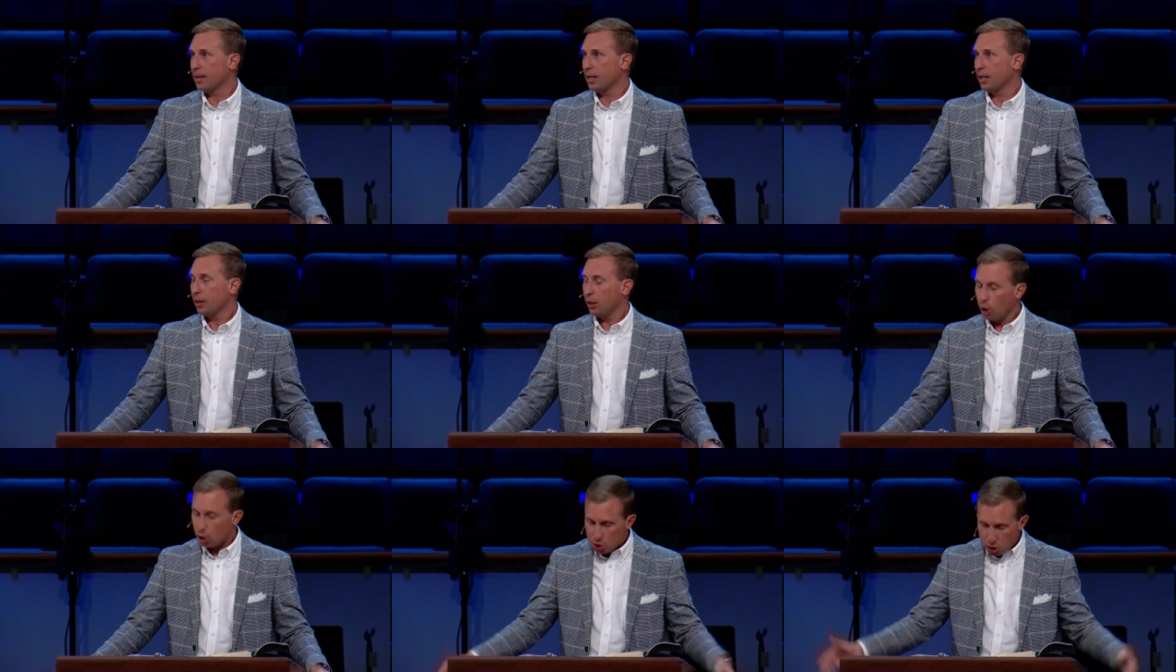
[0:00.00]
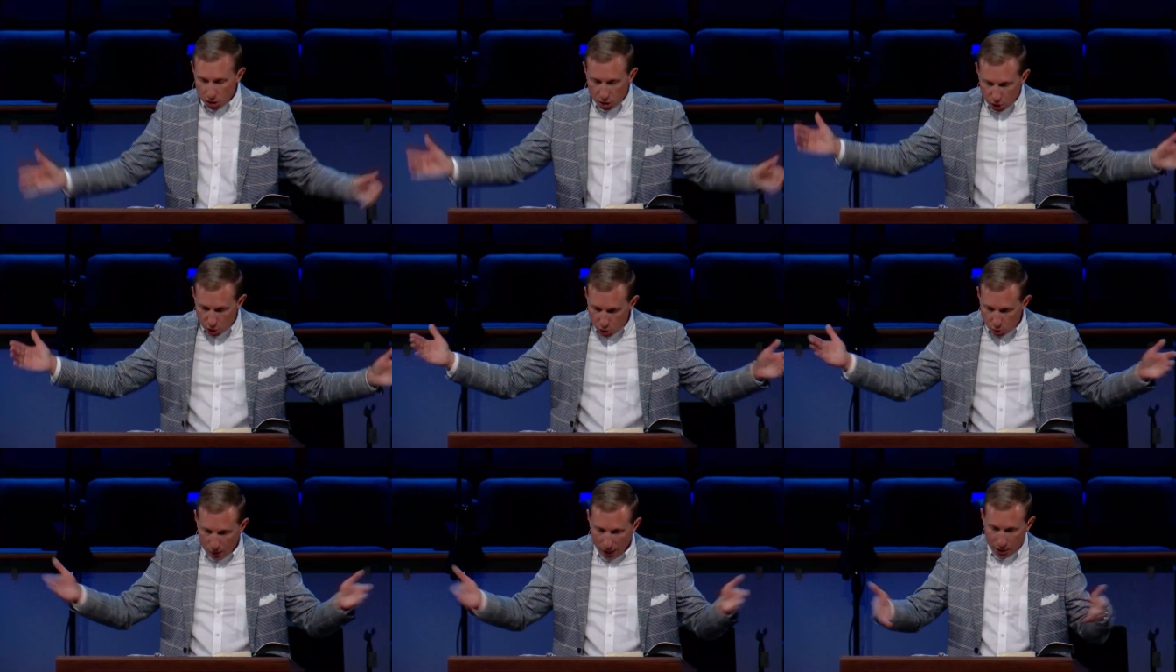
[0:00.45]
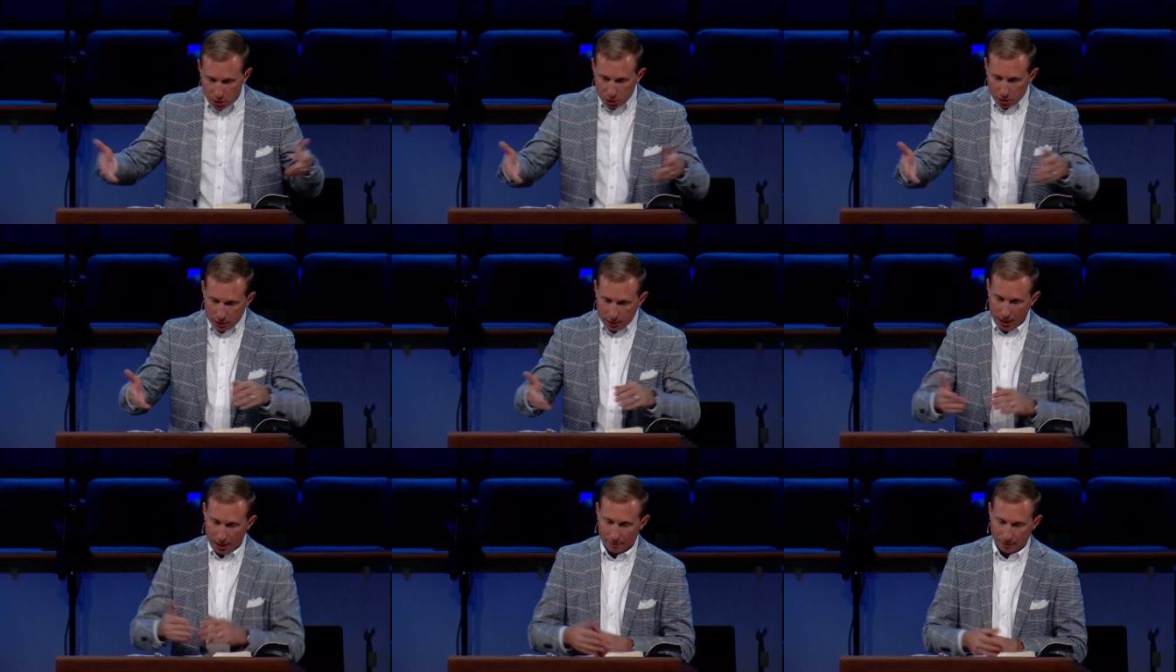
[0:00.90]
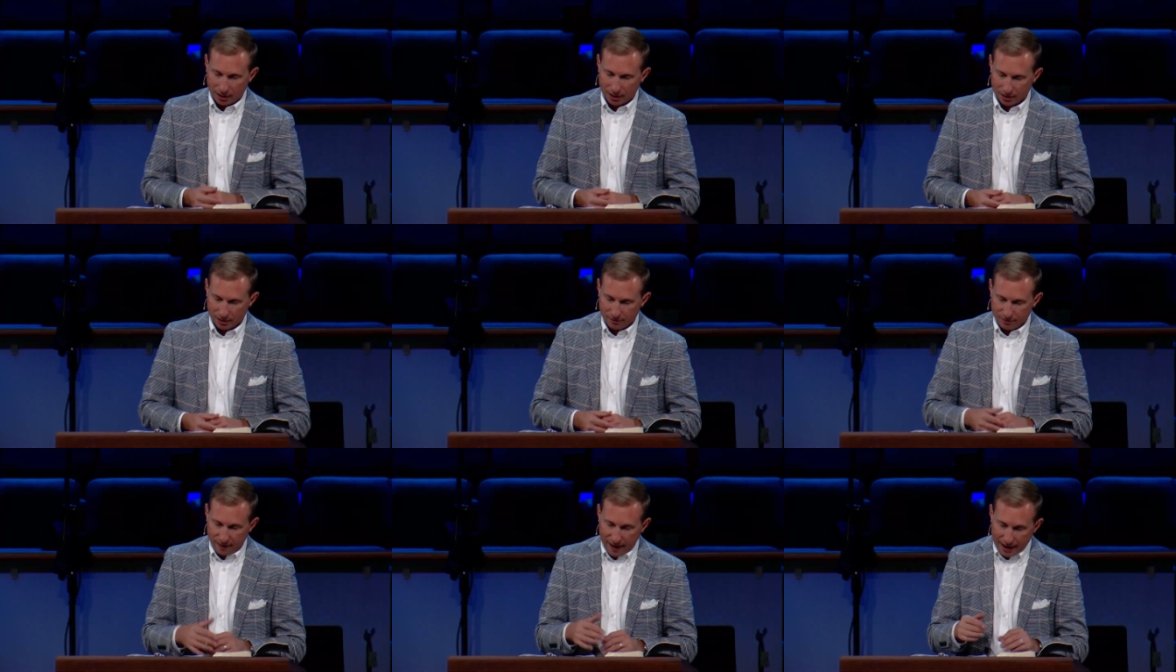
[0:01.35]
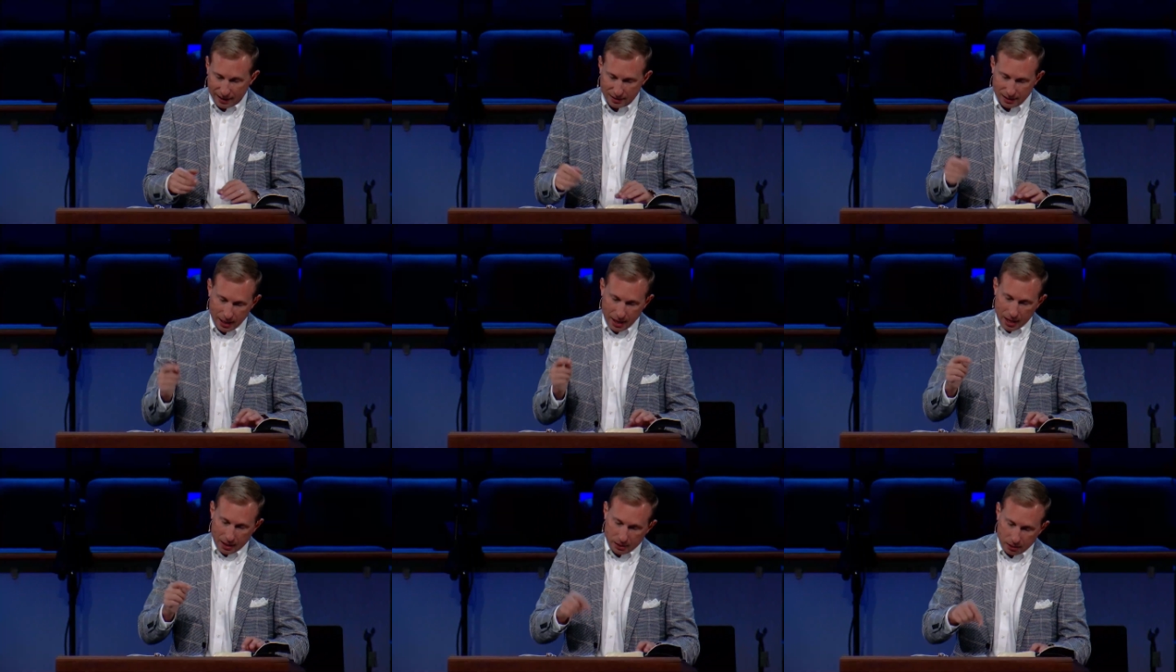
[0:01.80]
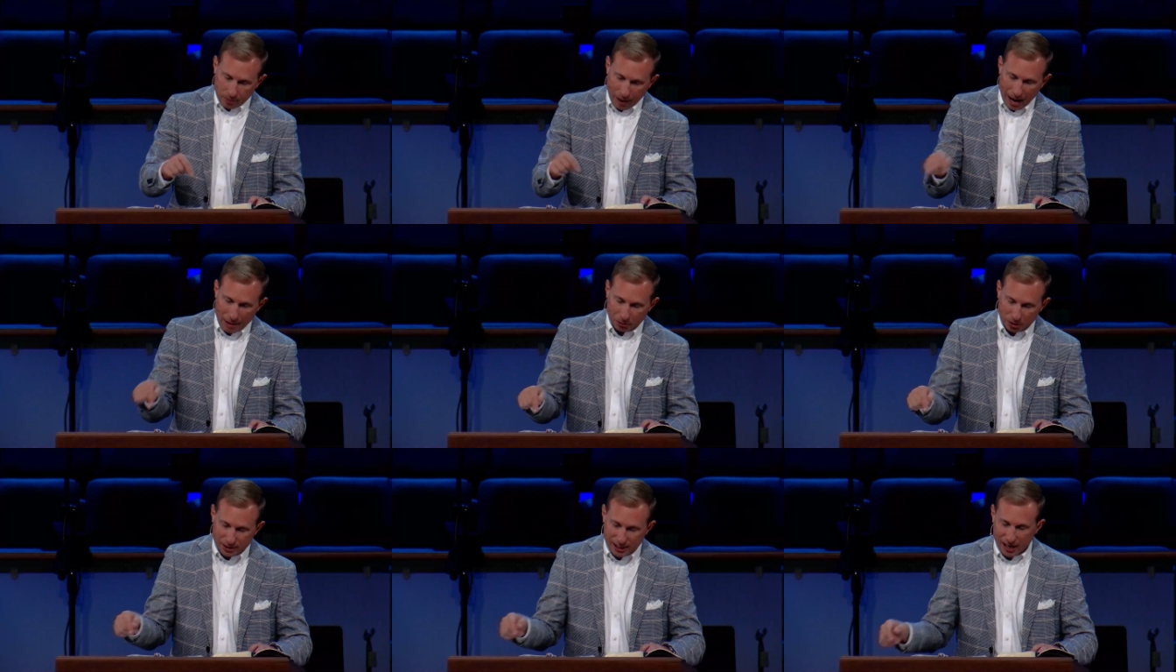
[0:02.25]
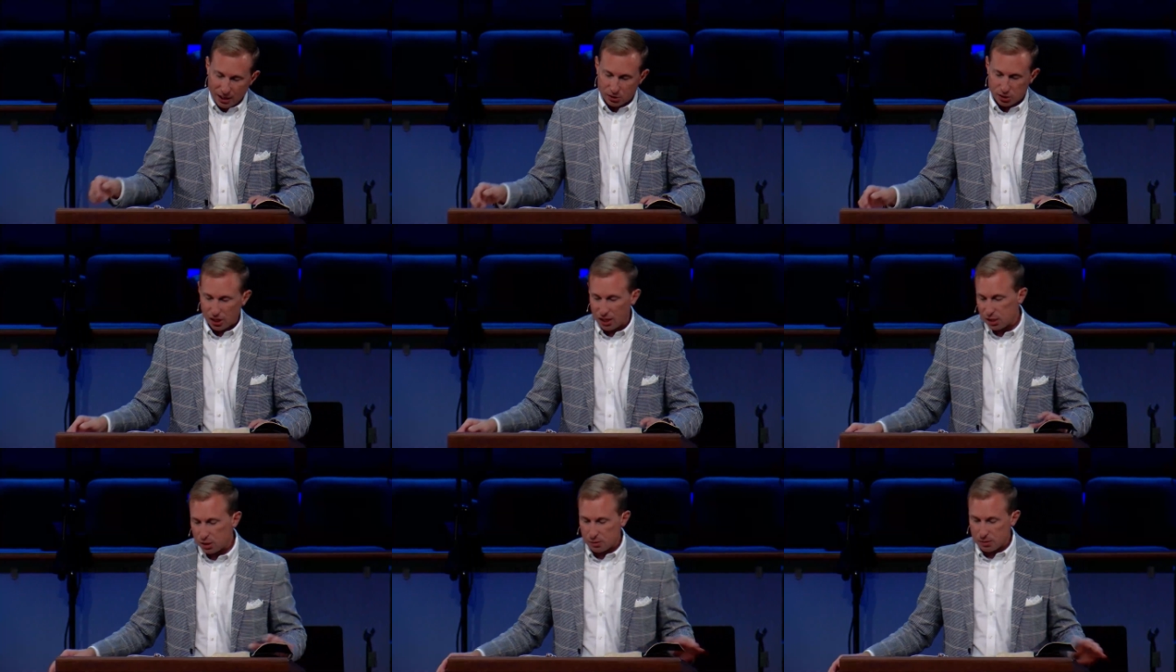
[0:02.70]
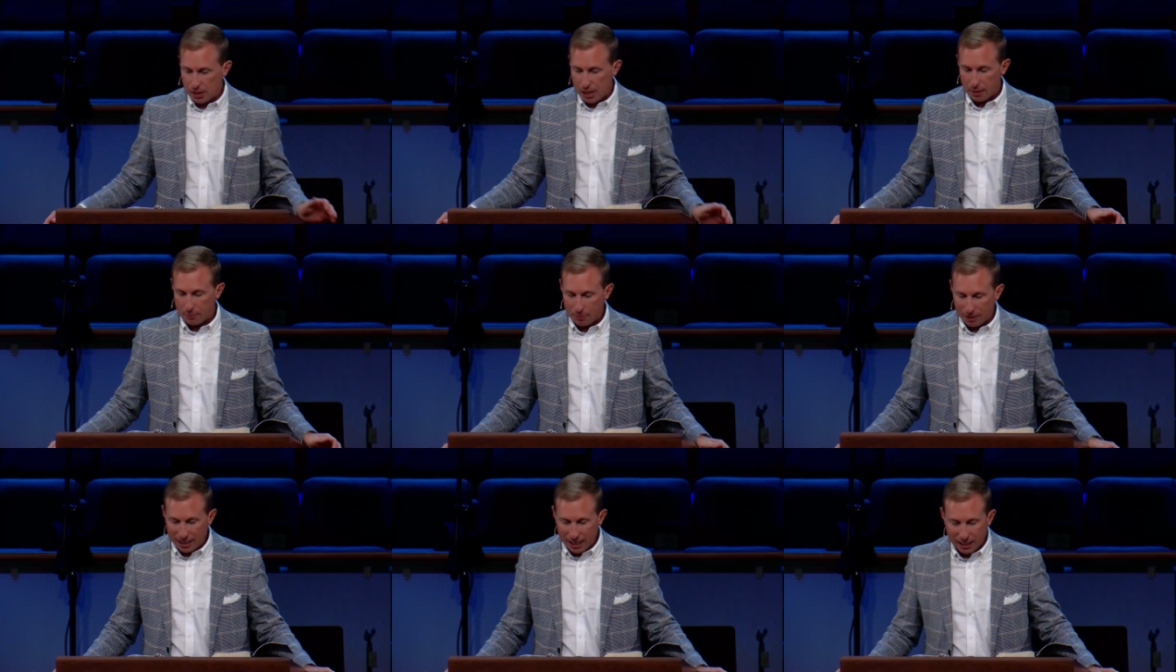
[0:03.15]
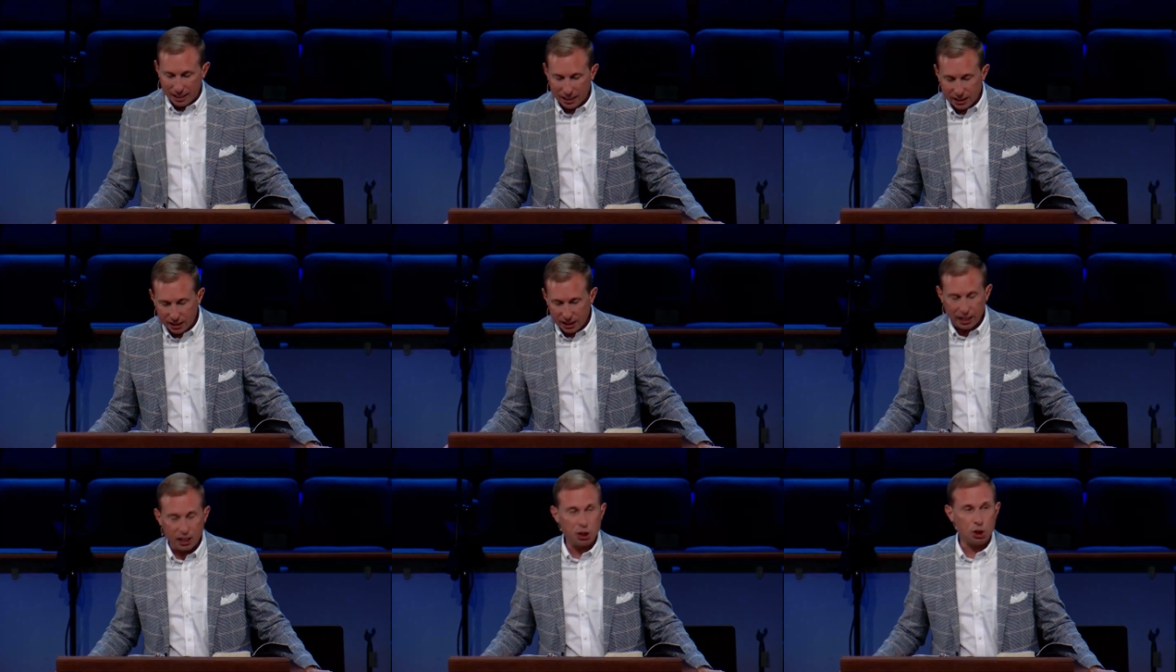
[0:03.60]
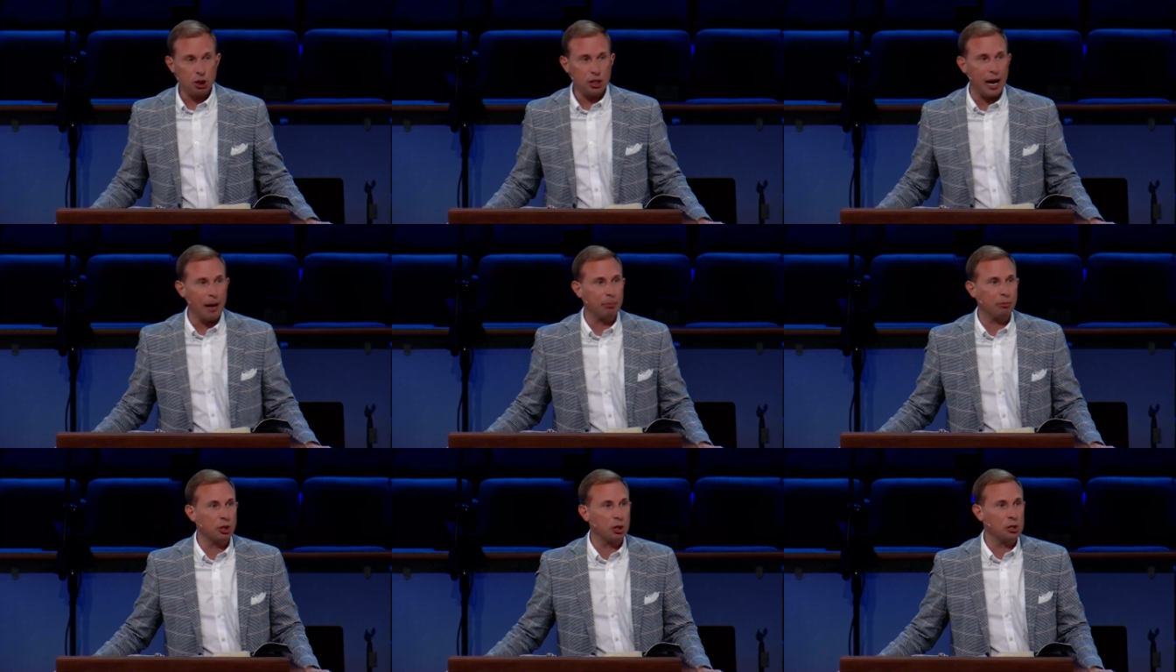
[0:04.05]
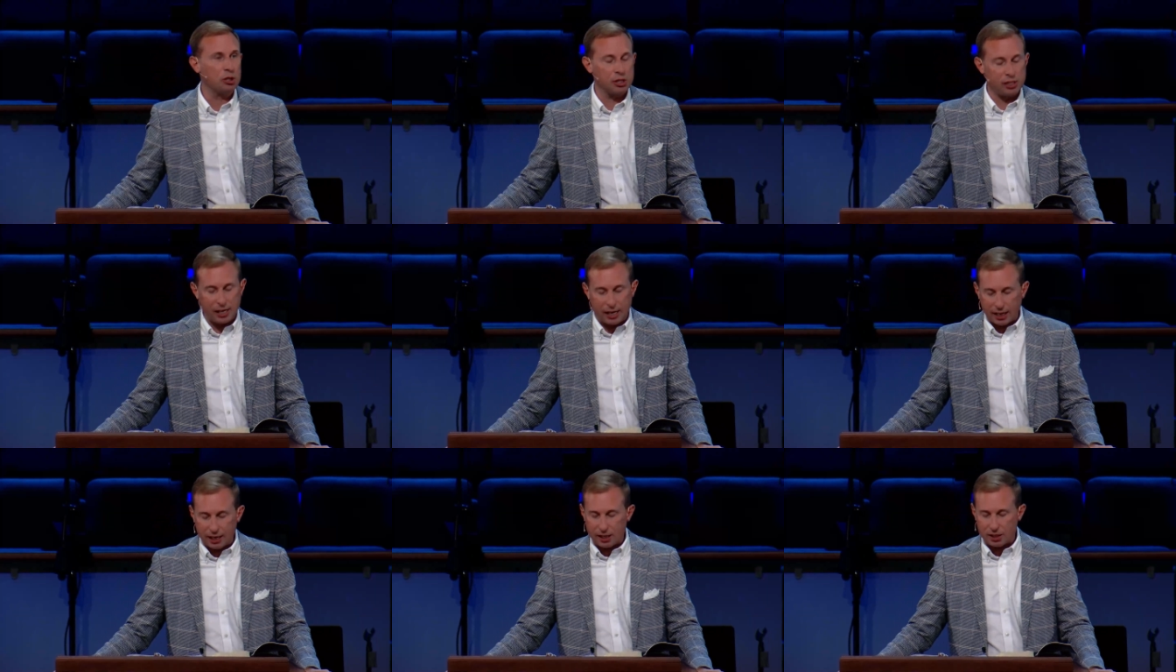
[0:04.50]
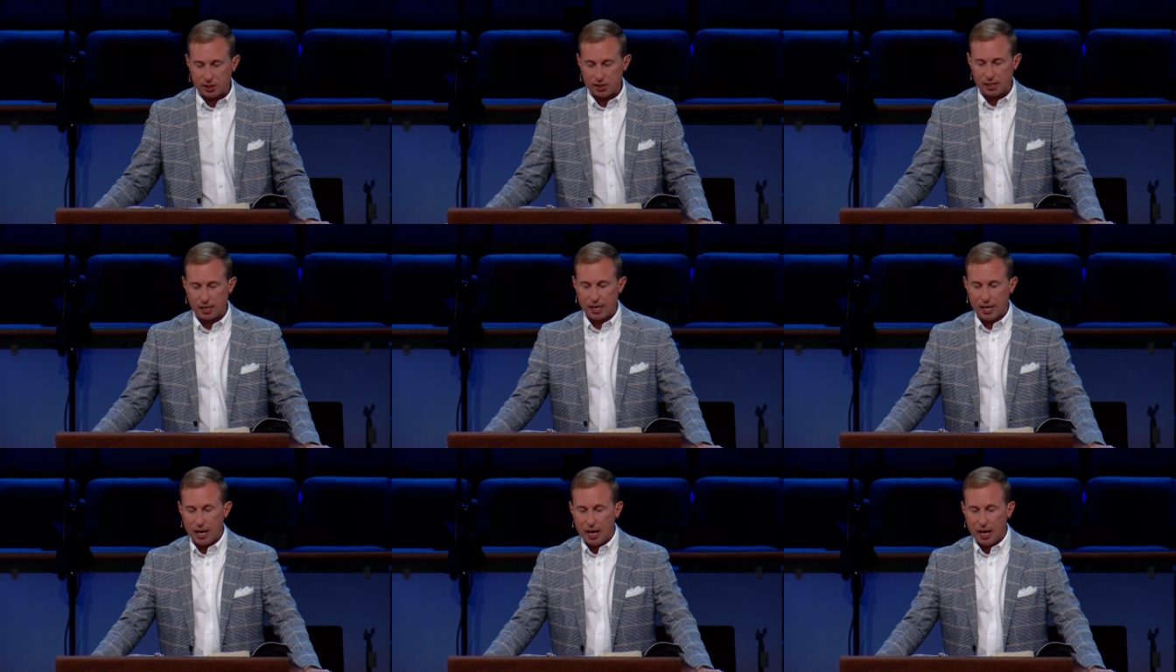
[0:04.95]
There's a destruction coming. In fact, the Bible tells us beginning in chapter six,